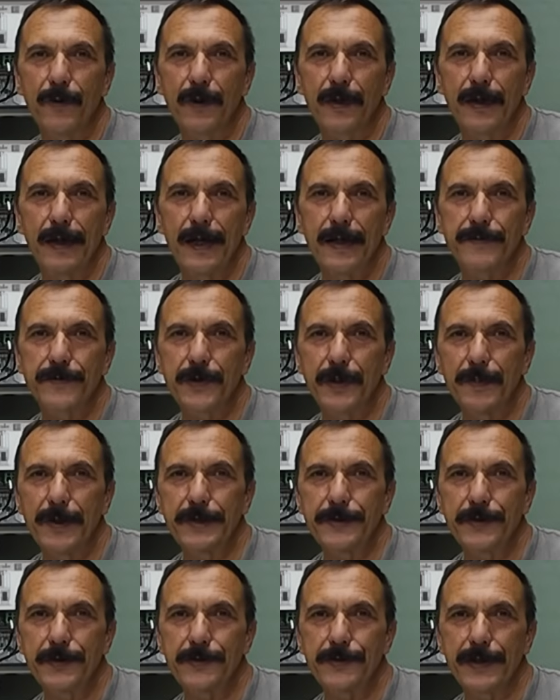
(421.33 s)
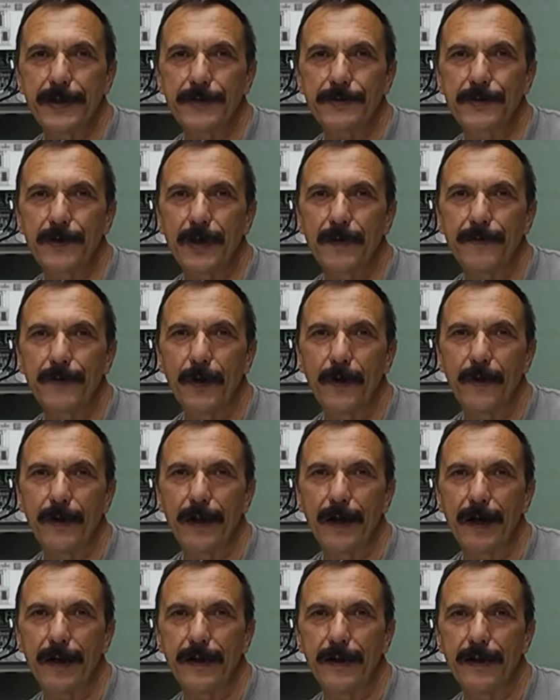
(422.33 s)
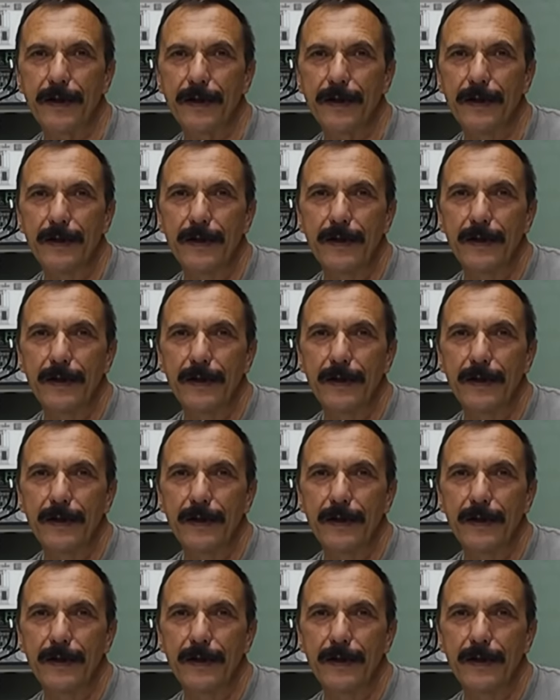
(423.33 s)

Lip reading: we're going to have some interesting stuff going on here.